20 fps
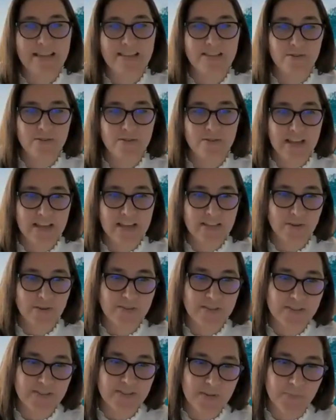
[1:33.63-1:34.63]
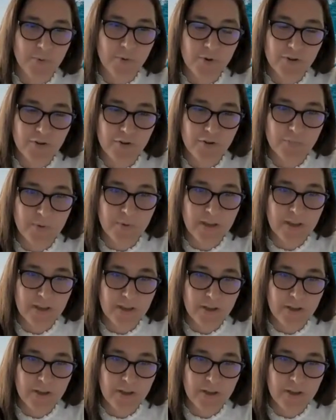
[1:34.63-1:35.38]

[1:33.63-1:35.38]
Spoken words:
Mastocytosis Support Group,